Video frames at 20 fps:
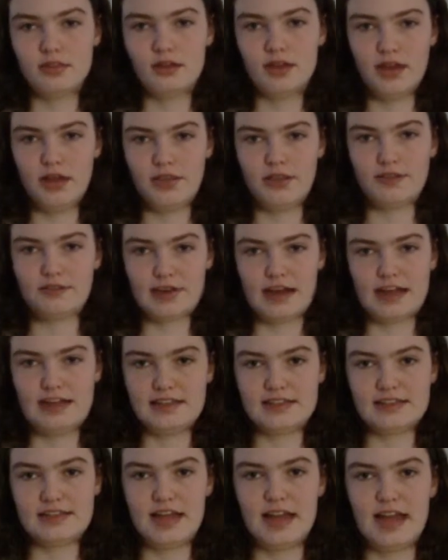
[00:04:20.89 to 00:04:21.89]
on the right
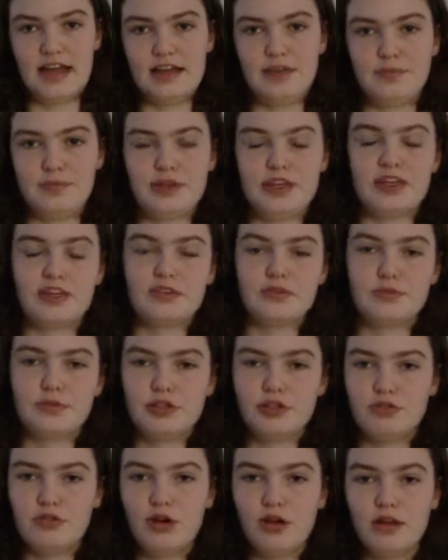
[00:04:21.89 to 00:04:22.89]
side, because when
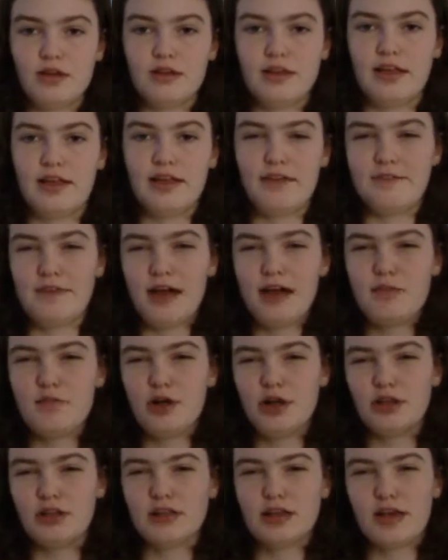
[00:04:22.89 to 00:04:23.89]
you if I'm
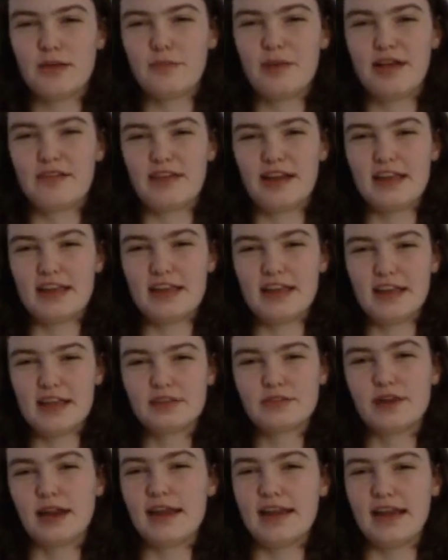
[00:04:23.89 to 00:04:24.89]
holding up my right
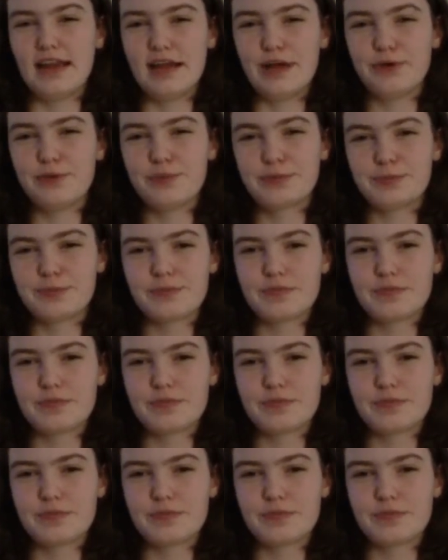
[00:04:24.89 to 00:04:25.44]
hand right now,